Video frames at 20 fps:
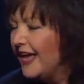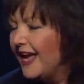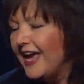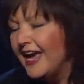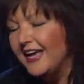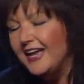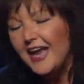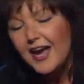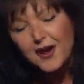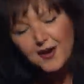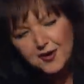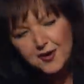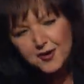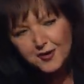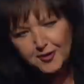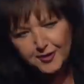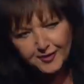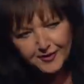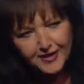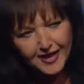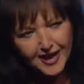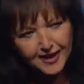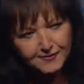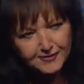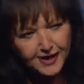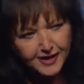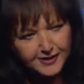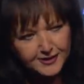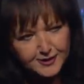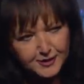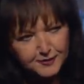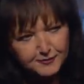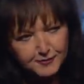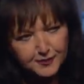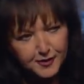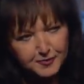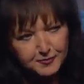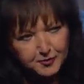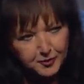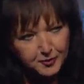And I heard, I've got two
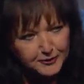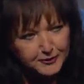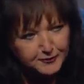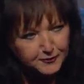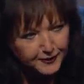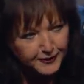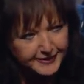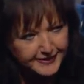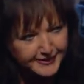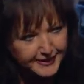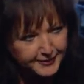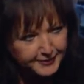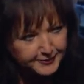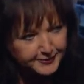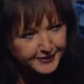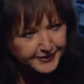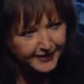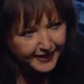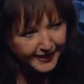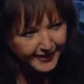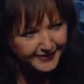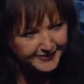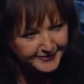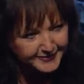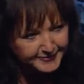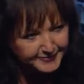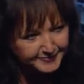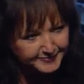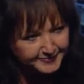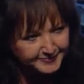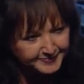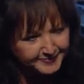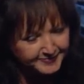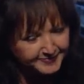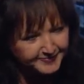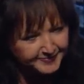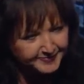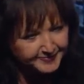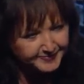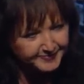front porch friends here tonight.
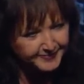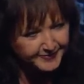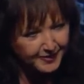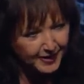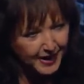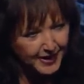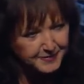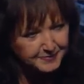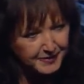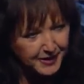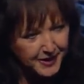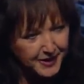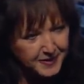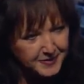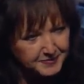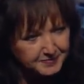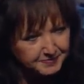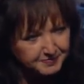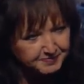Right, Pam?